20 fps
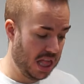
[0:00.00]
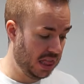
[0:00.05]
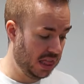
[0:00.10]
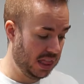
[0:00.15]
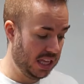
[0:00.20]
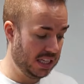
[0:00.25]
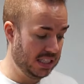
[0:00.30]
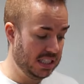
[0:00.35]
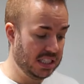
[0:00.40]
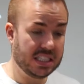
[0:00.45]

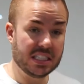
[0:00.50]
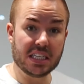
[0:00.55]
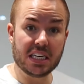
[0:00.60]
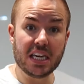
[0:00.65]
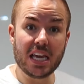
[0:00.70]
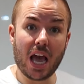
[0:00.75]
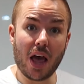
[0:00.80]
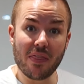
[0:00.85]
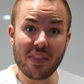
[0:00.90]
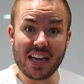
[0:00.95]
Let's
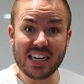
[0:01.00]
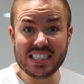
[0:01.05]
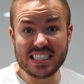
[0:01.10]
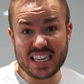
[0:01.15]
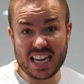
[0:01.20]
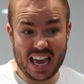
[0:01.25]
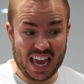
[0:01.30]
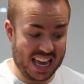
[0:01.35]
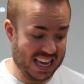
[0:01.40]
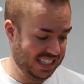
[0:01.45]
see how they
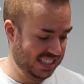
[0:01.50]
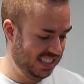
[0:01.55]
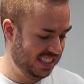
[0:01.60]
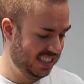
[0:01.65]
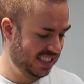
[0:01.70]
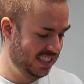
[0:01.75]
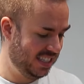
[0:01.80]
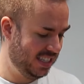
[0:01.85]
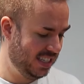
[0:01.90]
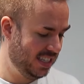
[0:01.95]

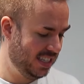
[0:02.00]
taste.